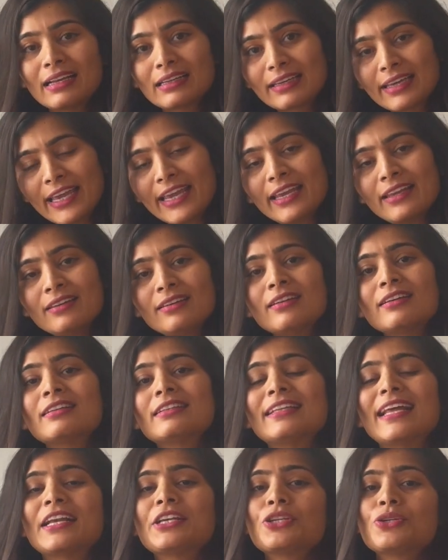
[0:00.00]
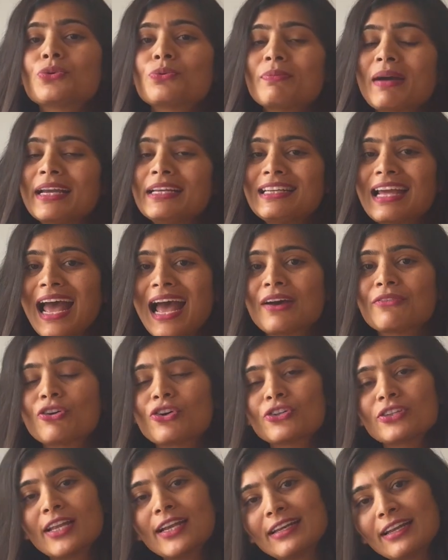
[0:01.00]
gain that you might have
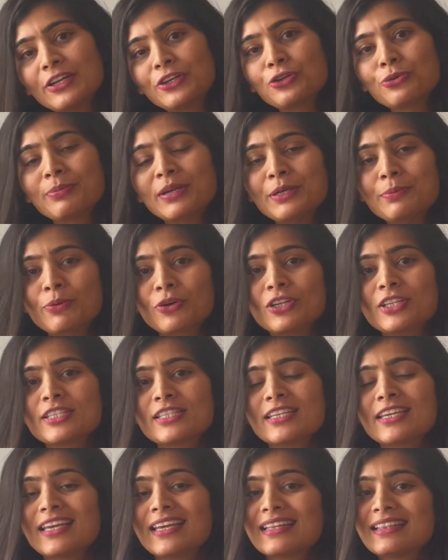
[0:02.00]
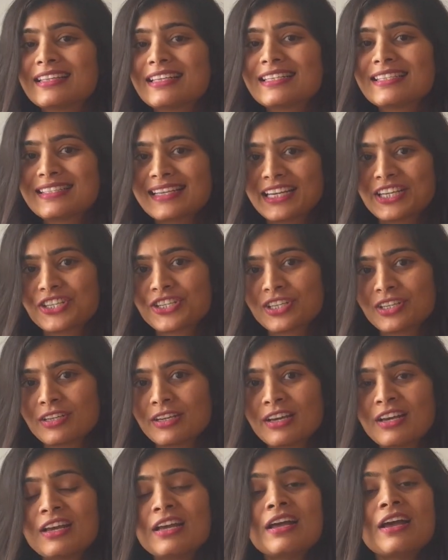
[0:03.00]
on that endowment policy in this section.
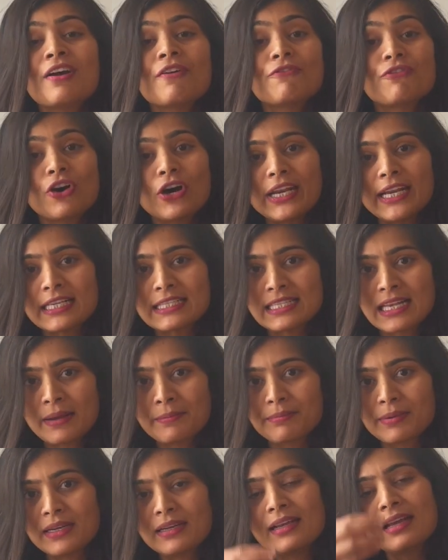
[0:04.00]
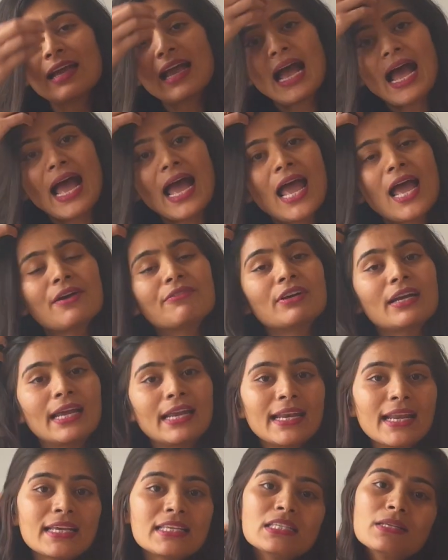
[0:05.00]
For example, I have a
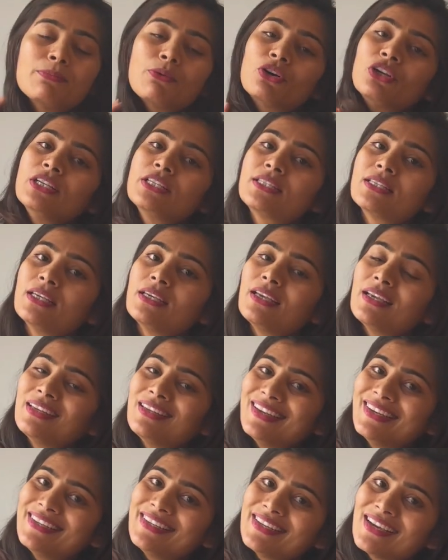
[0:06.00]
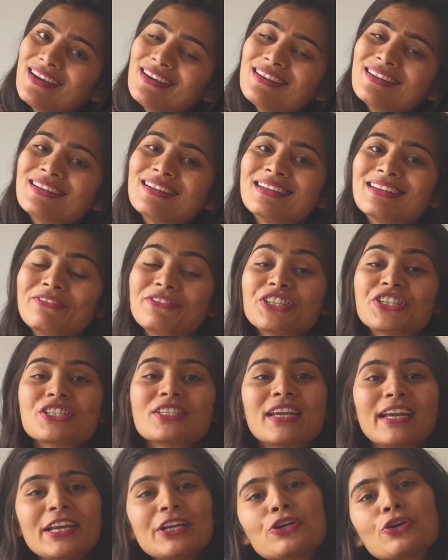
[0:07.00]
LIC policy in India, which is
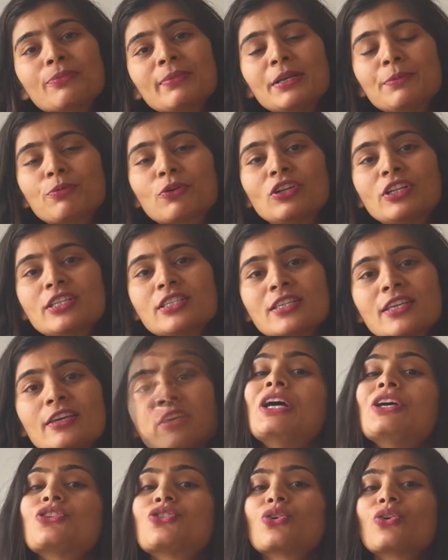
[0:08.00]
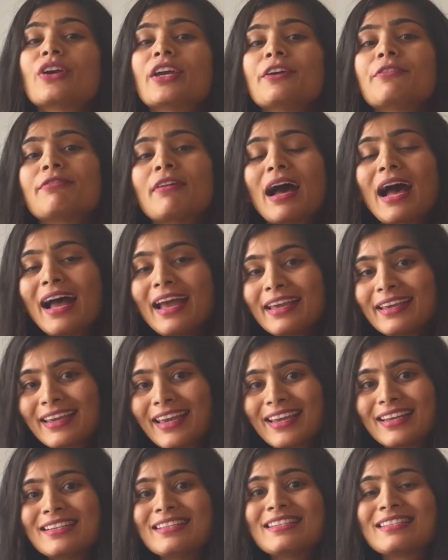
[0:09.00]
an endowment policy. So if I
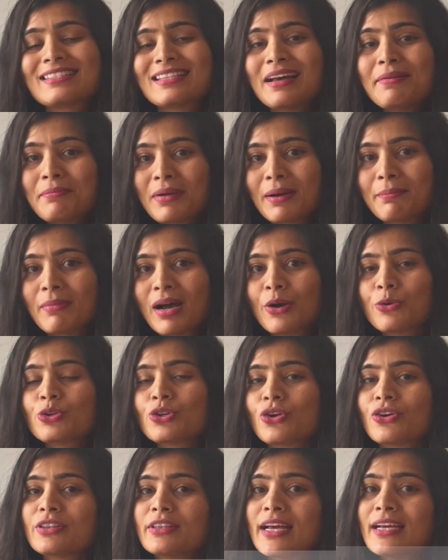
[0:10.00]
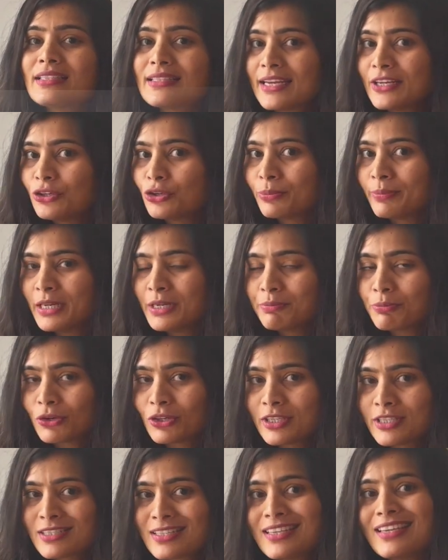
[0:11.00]
gain some amount on that endowment
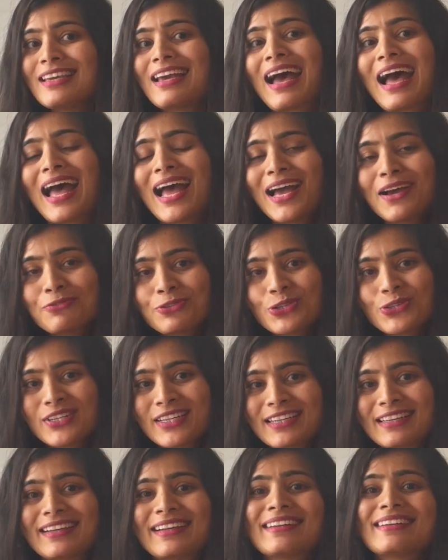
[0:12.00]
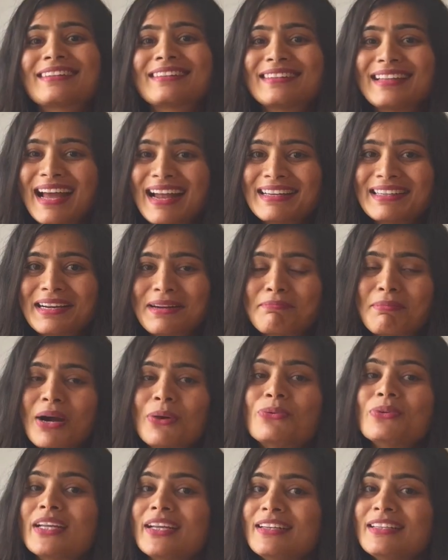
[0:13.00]
policy, I have to declare that
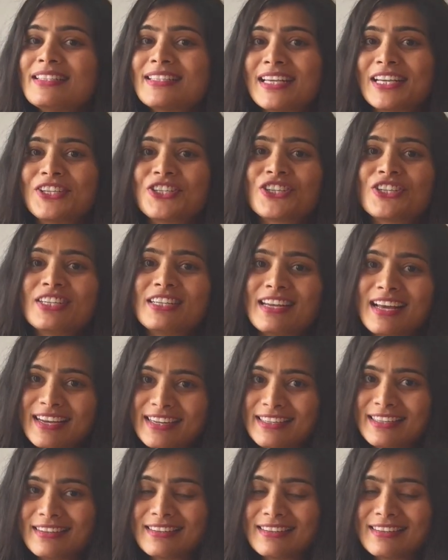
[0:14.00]
amount in section 9.